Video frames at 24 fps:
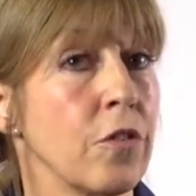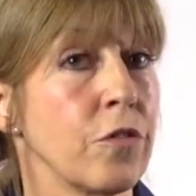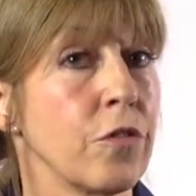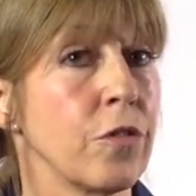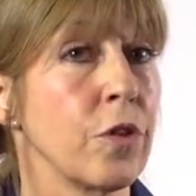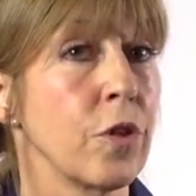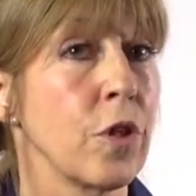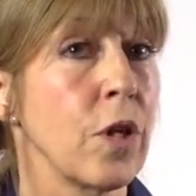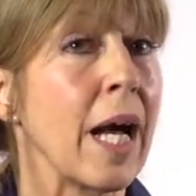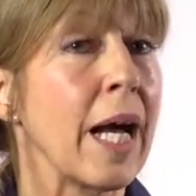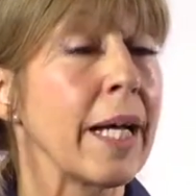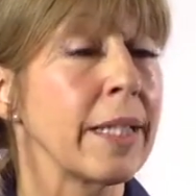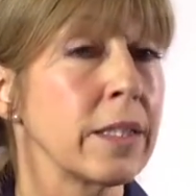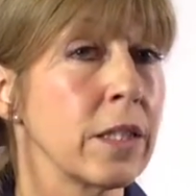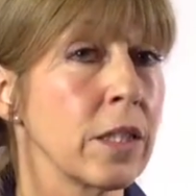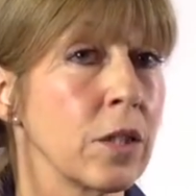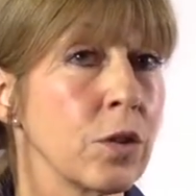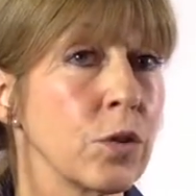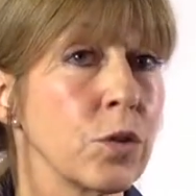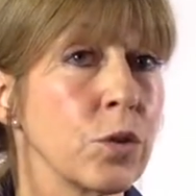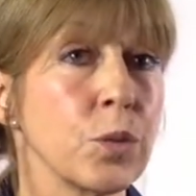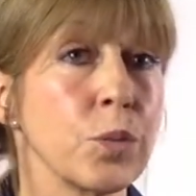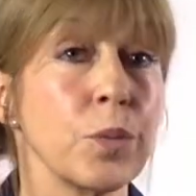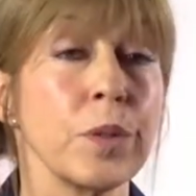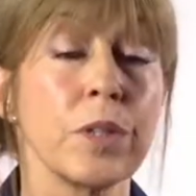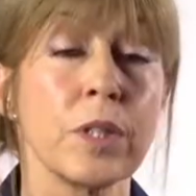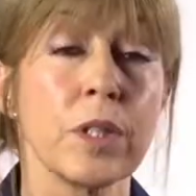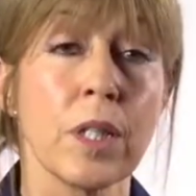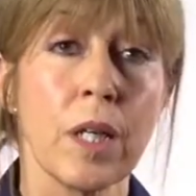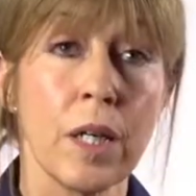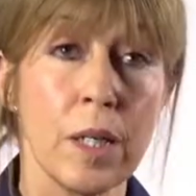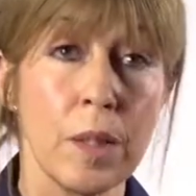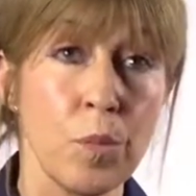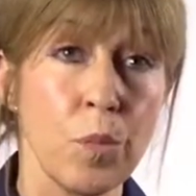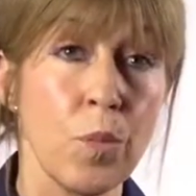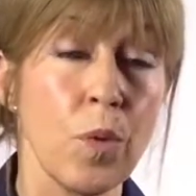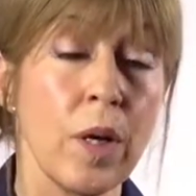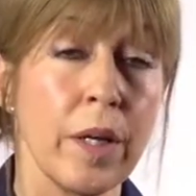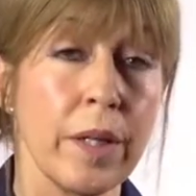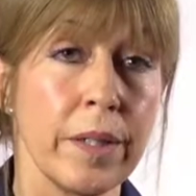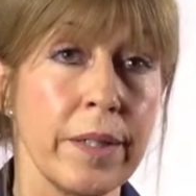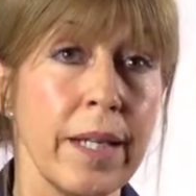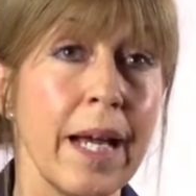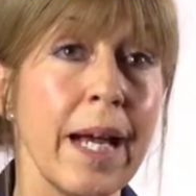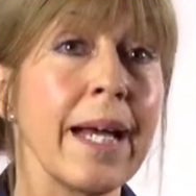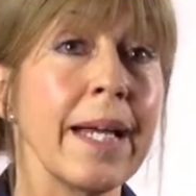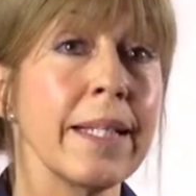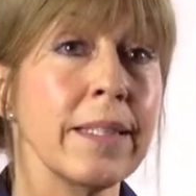for adults with type
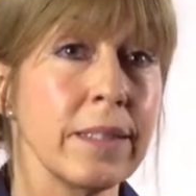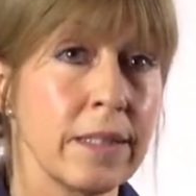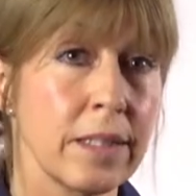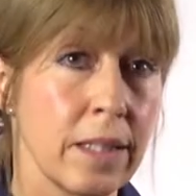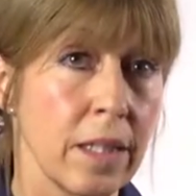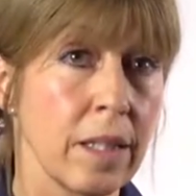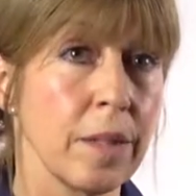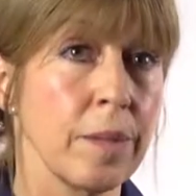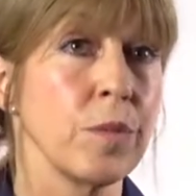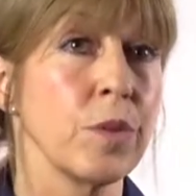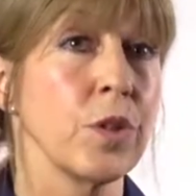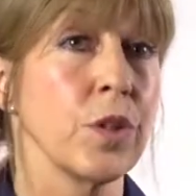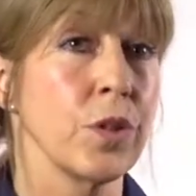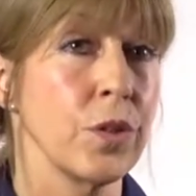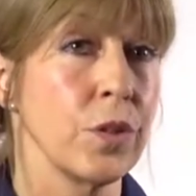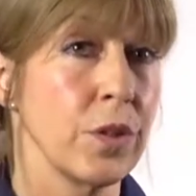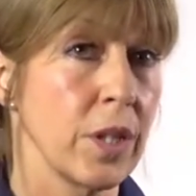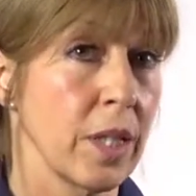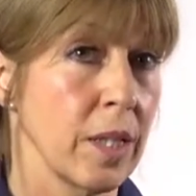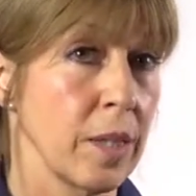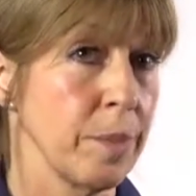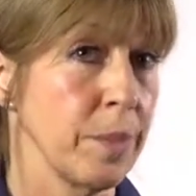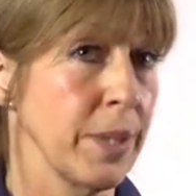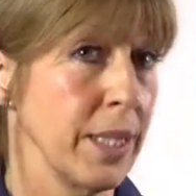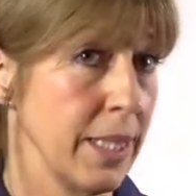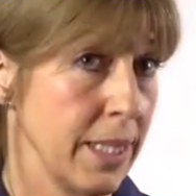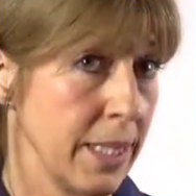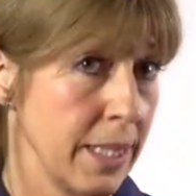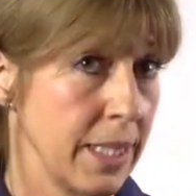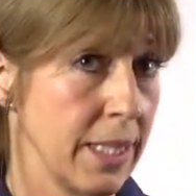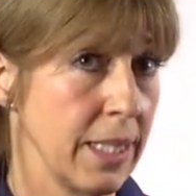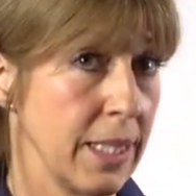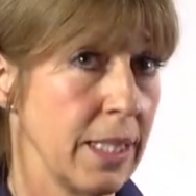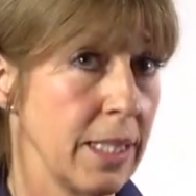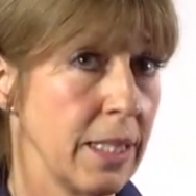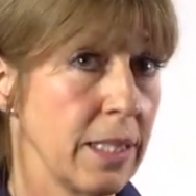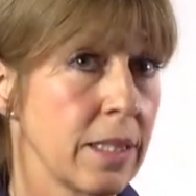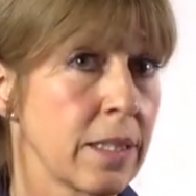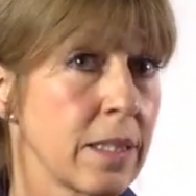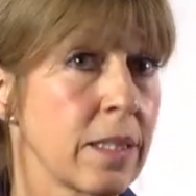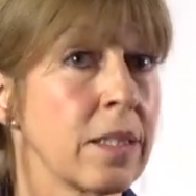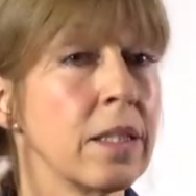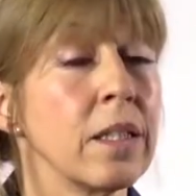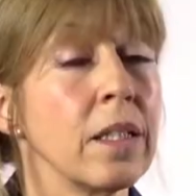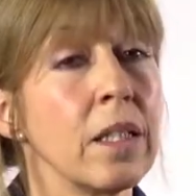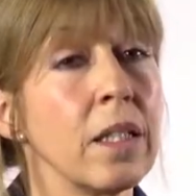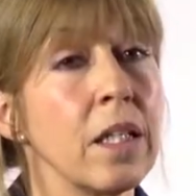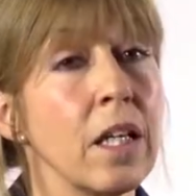1 and type 2 diabetes
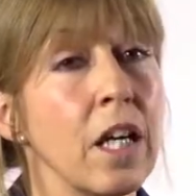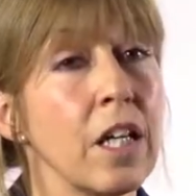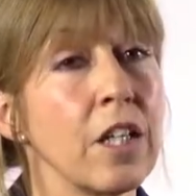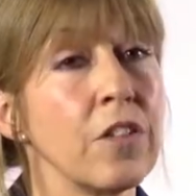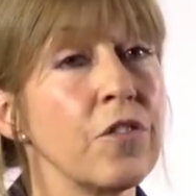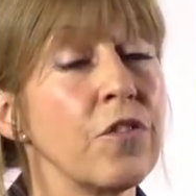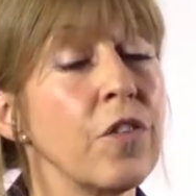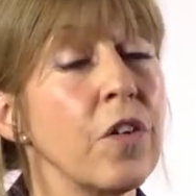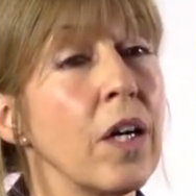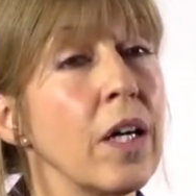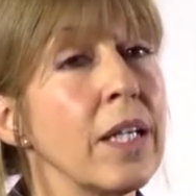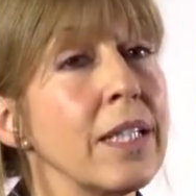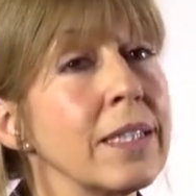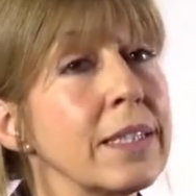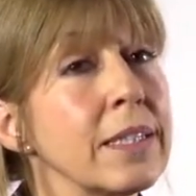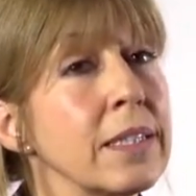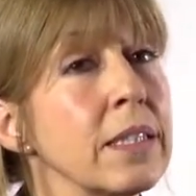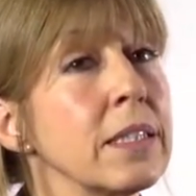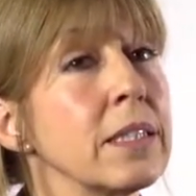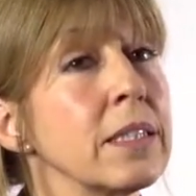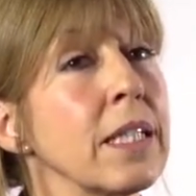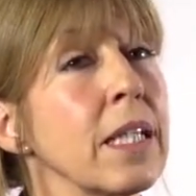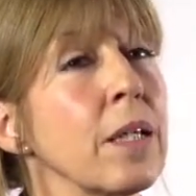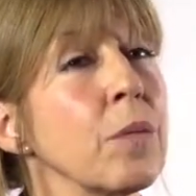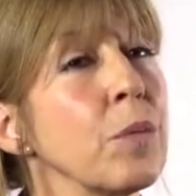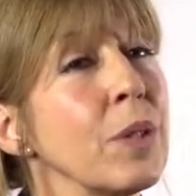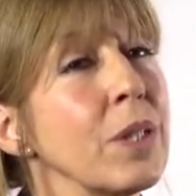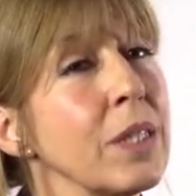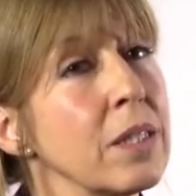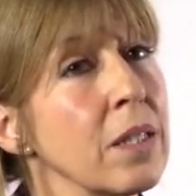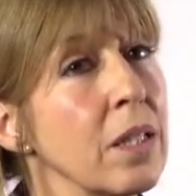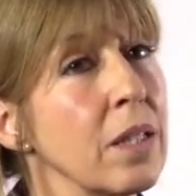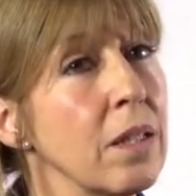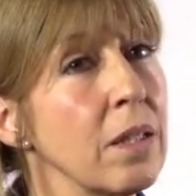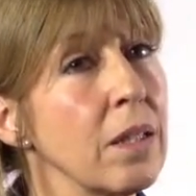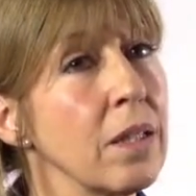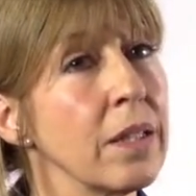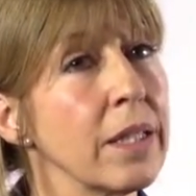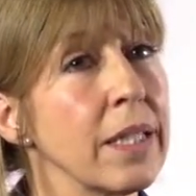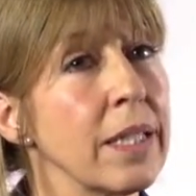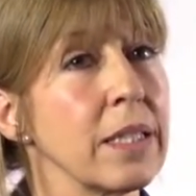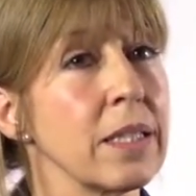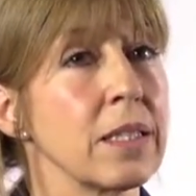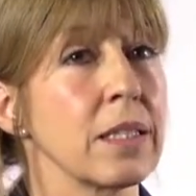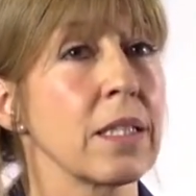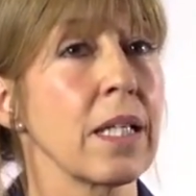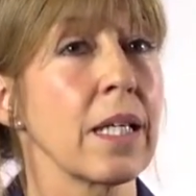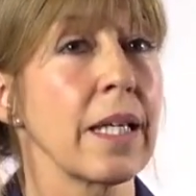advises that we
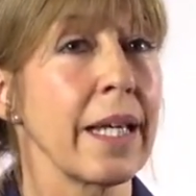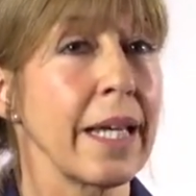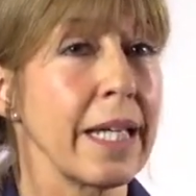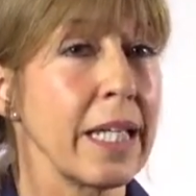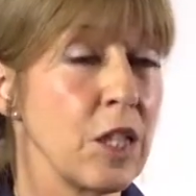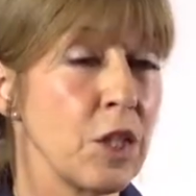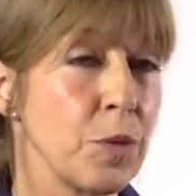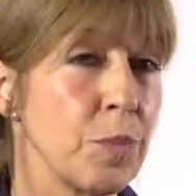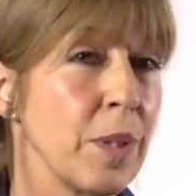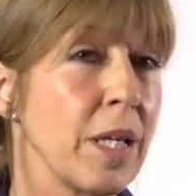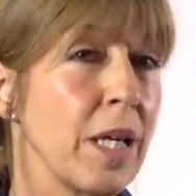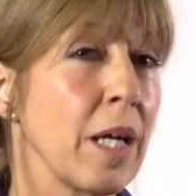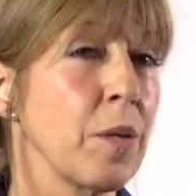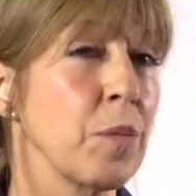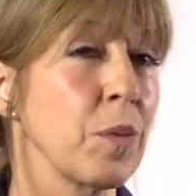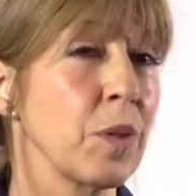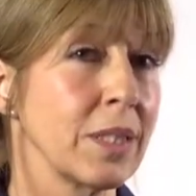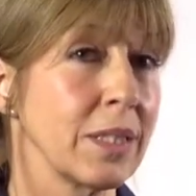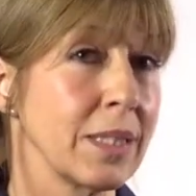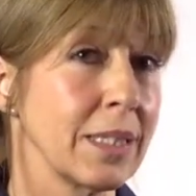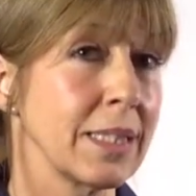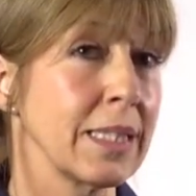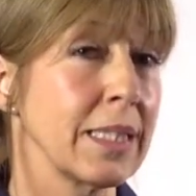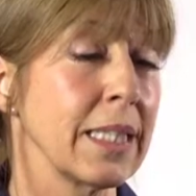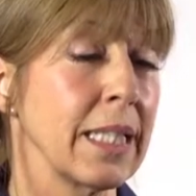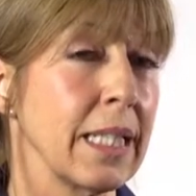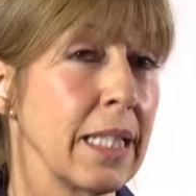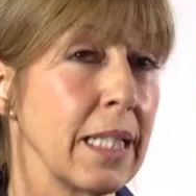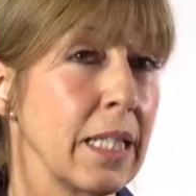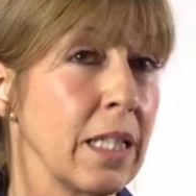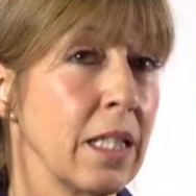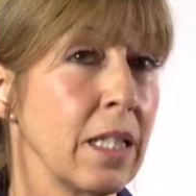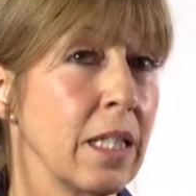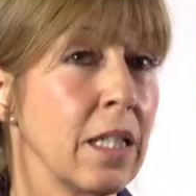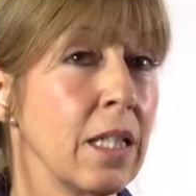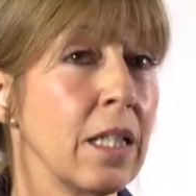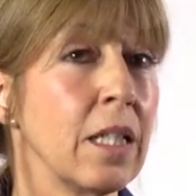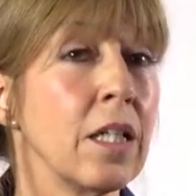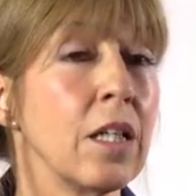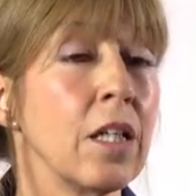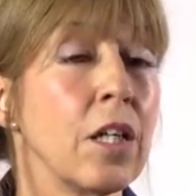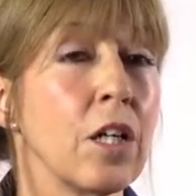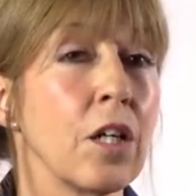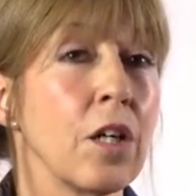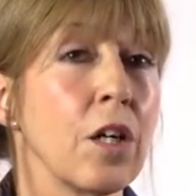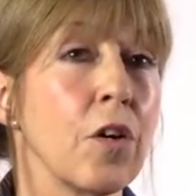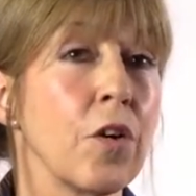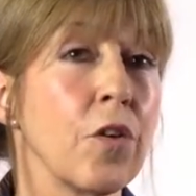target a HbA1c
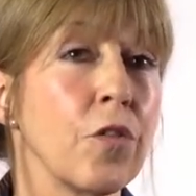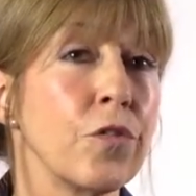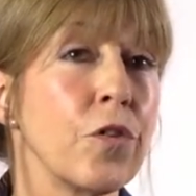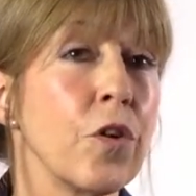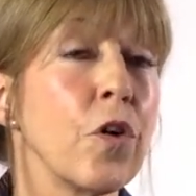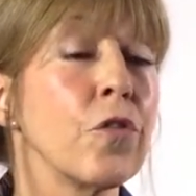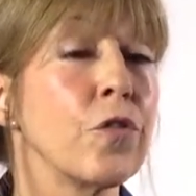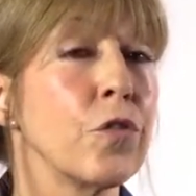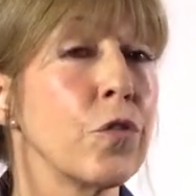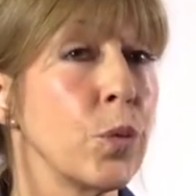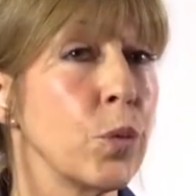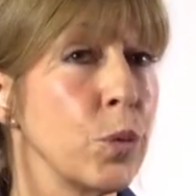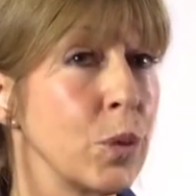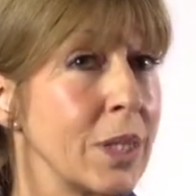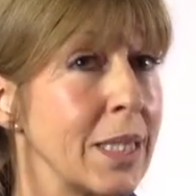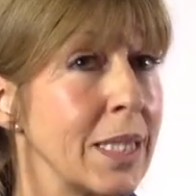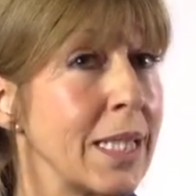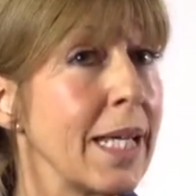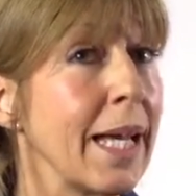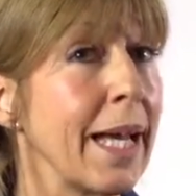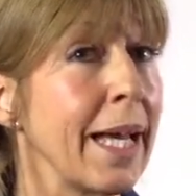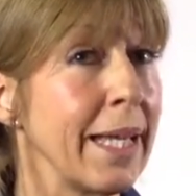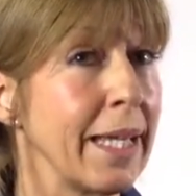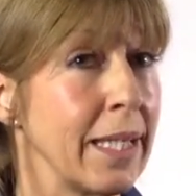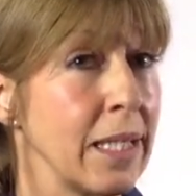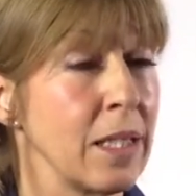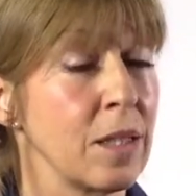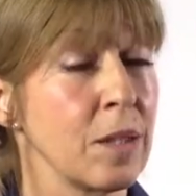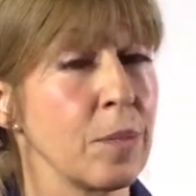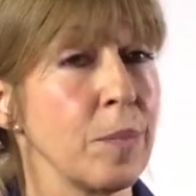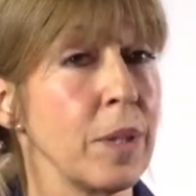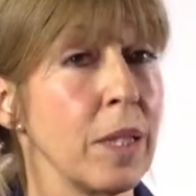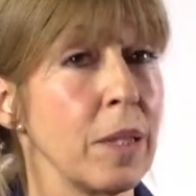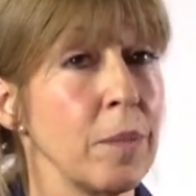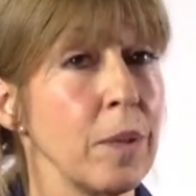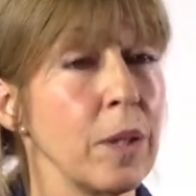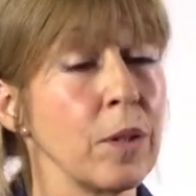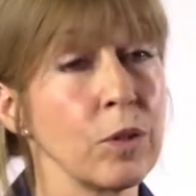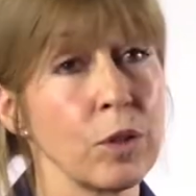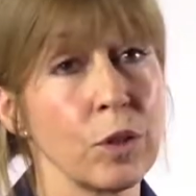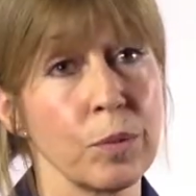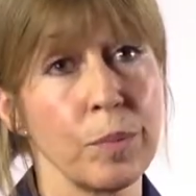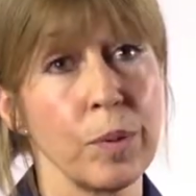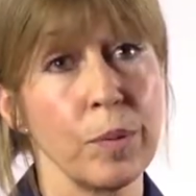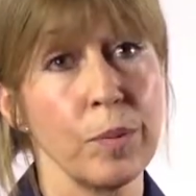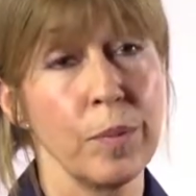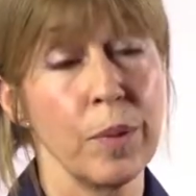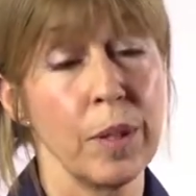of 48
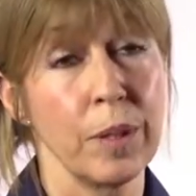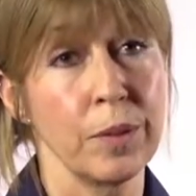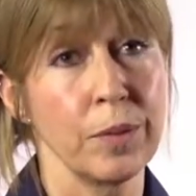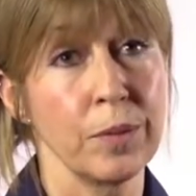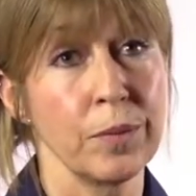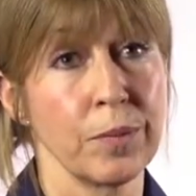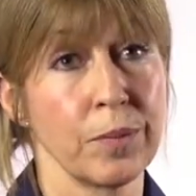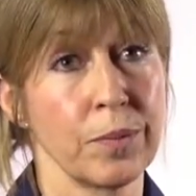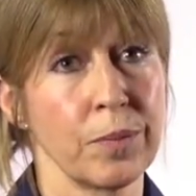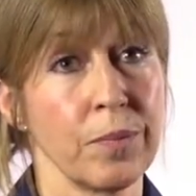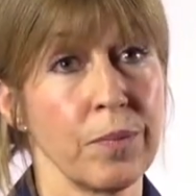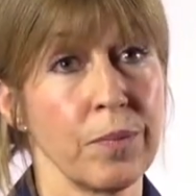millimoles per mole.